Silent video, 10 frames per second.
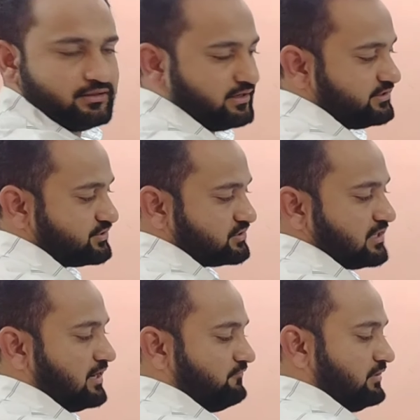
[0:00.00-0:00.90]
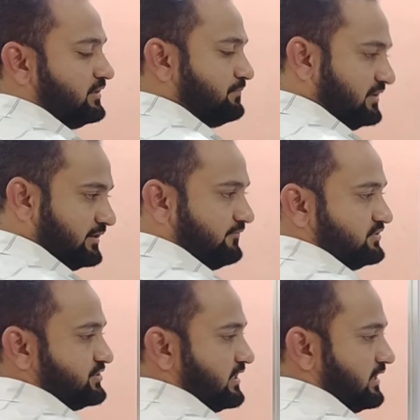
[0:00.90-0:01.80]
That is star will get printed
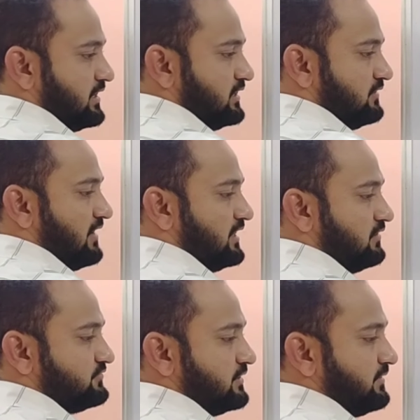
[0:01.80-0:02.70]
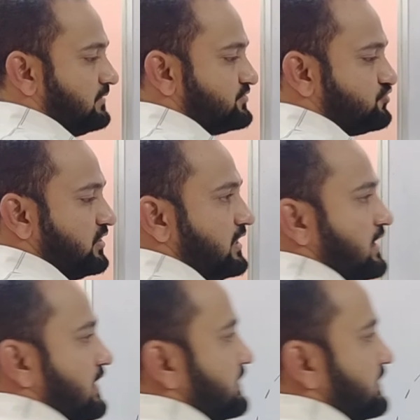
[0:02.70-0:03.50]
once again. The value of j becomes 3.